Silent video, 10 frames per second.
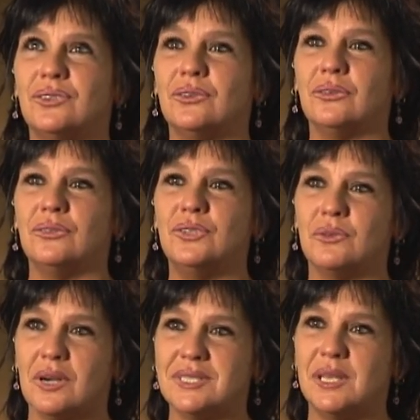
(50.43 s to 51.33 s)
to
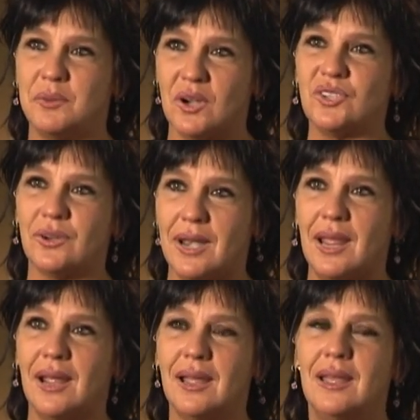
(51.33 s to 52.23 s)
do our CPR
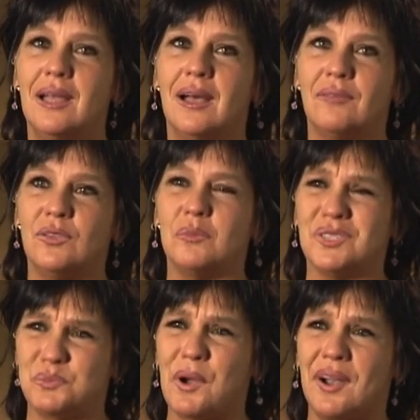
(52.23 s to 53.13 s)
training a few
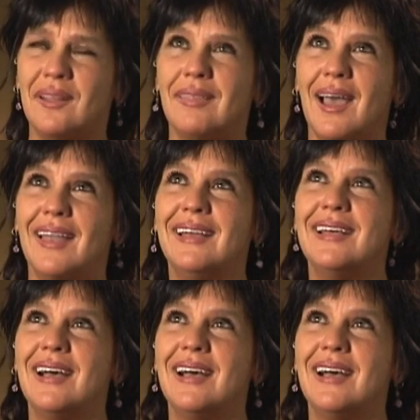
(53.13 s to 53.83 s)
months prior to that,